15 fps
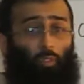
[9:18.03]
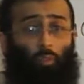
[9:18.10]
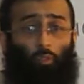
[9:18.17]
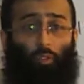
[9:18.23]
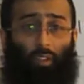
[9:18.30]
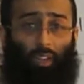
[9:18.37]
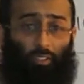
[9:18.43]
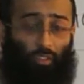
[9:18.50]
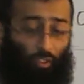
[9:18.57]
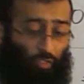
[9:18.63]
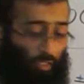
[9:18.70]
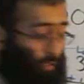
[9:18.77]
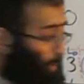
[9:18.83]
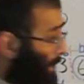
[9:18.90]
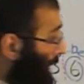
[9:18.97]
this one to the next
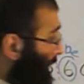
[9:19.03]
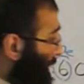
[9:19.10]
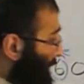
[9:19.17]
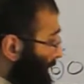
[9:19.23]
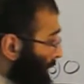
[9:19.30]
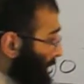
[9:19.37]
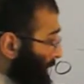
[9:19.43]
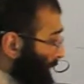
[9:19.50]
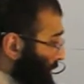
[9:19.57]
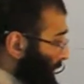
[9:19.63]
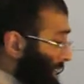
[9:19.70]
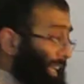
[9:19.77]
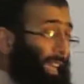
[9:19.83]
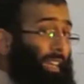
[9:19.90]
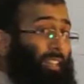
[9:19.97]
100 as well. So
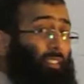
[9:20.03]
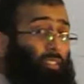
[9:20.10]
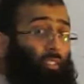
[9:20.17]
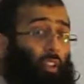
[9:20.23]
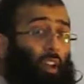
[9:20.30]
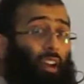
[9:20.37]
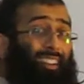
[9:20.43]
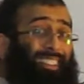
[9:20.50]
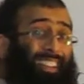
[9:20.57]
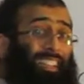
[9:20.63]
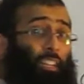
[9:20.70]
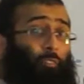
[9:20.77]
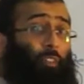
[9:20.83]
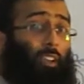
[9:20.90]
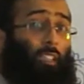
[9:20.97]
again, let's start
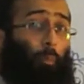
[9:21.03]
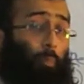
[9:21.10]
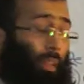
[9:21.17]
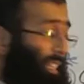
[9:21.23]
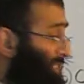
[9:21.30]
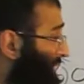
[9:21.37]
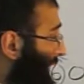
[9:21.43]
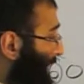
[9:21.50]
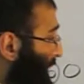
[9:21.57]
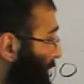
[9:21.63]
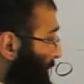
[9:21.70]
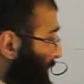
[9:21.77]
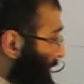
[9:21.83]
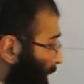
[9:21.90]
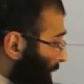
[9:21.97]
identifying the place
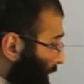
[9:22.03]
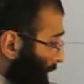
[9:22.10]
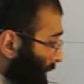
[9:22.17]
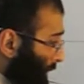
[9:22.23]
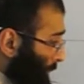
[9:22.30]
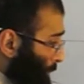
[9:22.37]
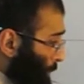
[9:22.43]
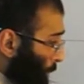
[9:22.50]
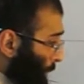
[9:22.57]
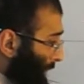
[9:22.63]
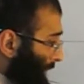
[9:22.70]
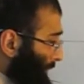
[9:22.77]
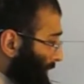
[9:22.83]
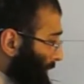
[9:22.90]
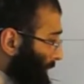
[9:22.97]
value.
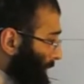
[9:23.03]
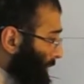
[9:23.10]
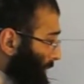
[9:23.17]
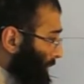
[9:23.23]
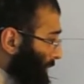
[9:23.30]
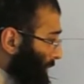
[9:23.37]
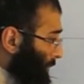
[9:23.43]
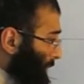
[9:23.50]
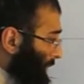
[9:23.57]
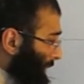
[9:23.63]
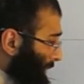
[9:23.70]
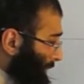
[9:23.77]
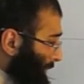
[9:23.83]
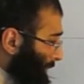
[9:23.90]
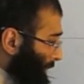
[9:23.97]
Point,
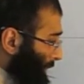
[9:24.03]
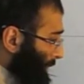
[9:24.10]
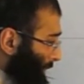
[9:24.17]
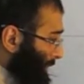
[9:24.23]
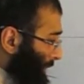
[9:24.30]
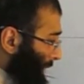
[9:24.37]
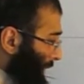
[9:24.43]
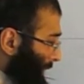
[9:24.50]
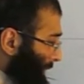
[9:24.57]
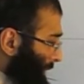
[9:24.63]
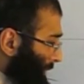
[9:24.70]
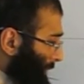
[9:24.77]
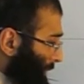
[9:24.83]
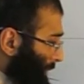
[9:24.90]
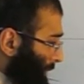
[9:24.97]
units,
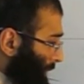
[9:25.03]
tens,